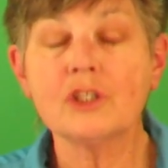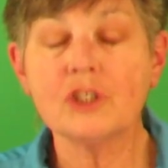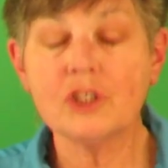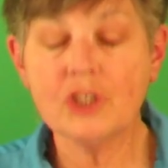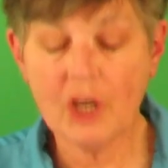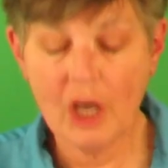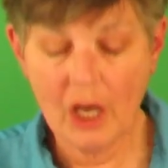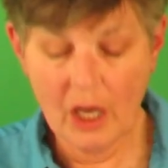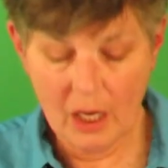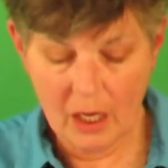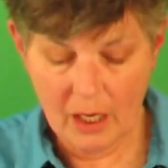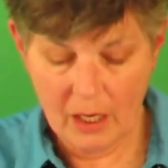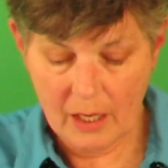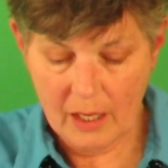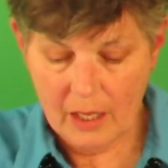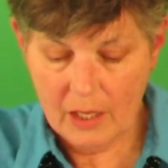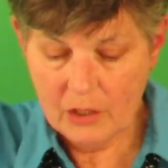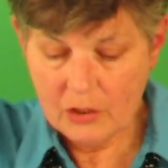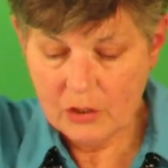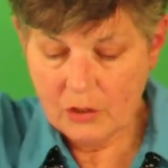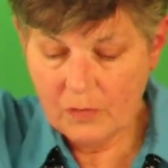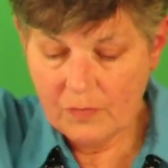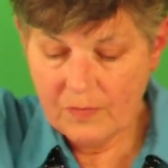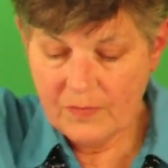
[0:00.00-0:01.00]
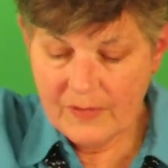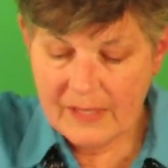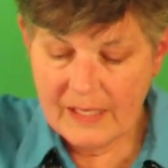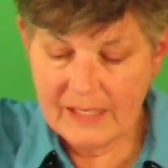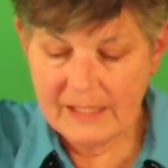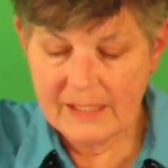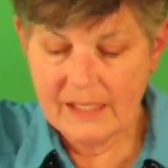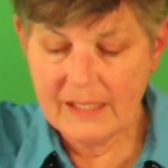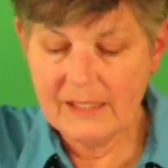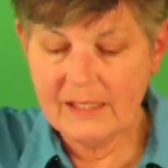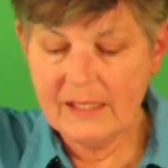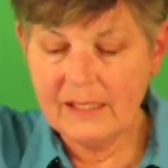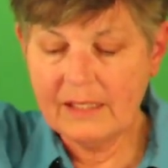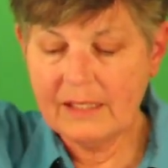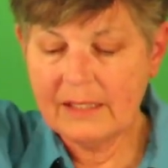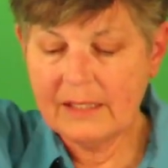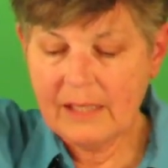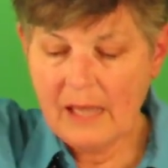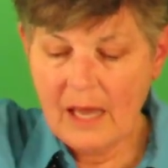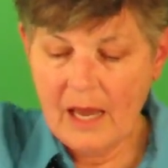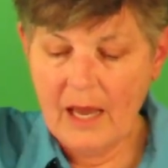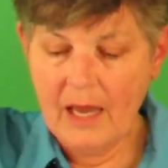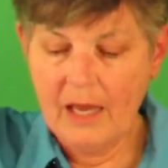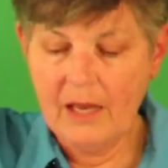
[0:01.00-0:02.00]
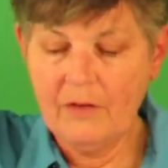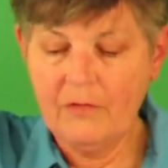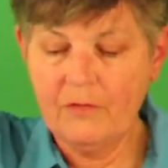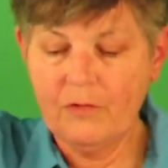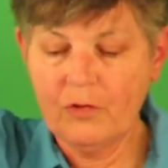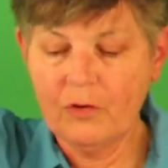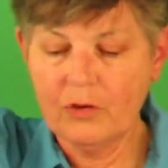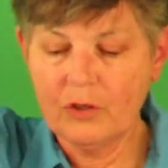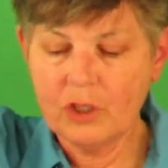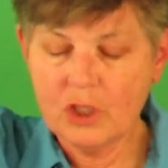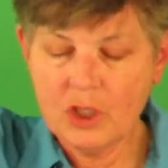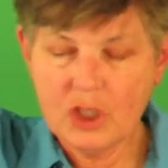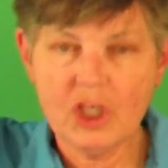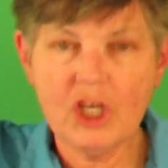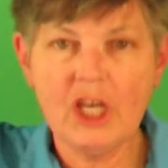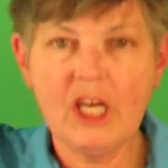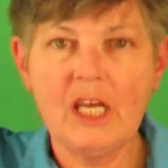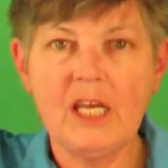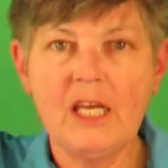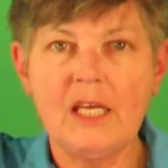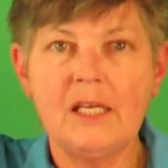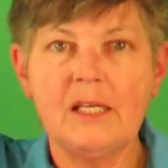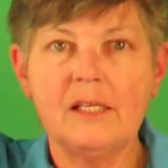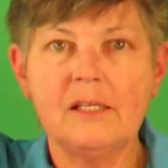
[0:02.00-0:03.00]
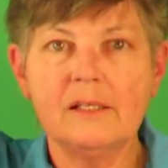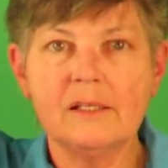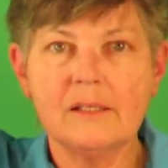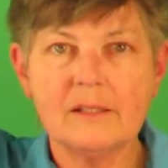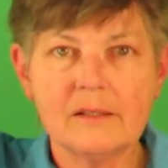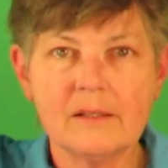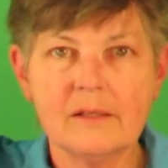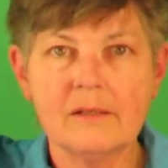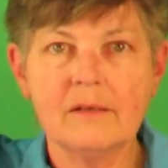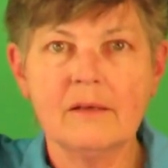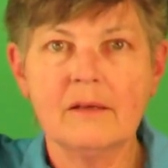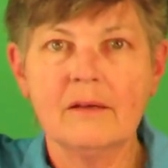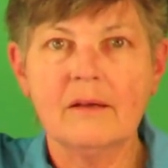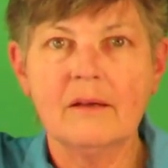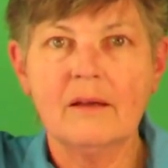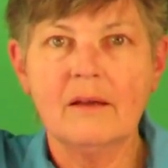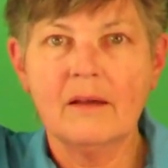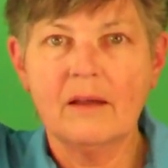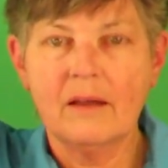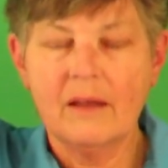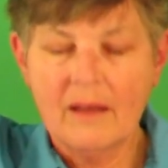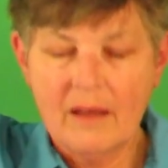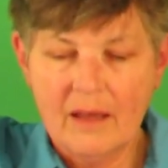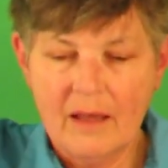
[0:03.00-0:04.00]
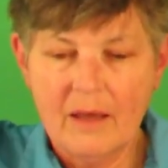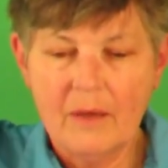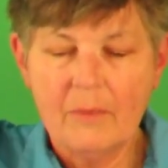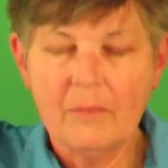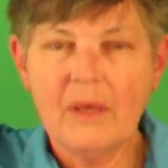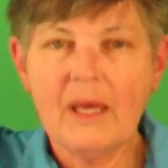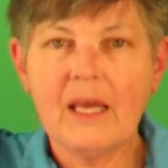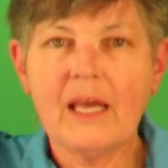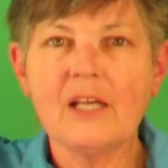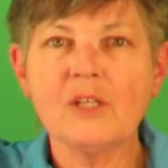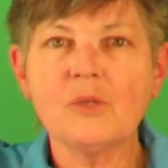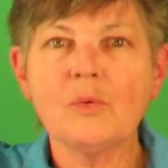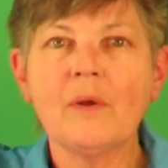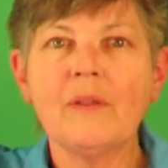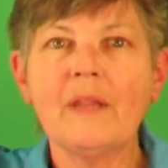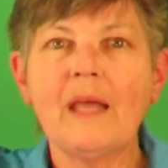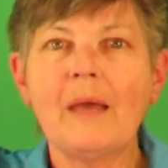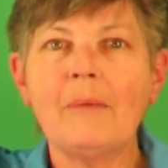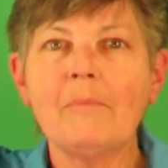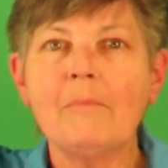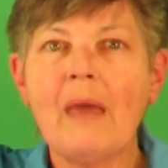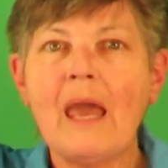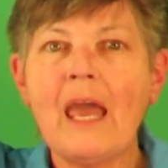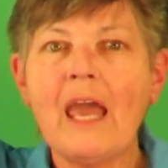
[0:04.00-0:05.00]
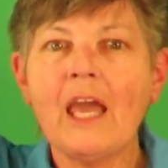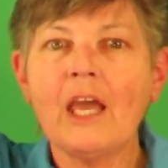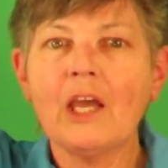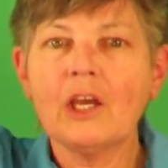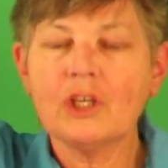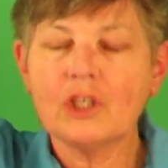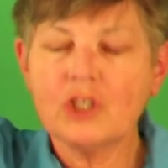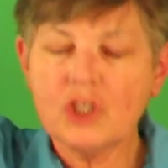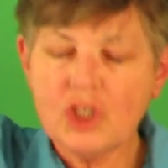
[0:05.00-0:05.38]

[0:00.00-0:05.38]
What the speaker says: ch. So this is the sign for cheese. Because when they make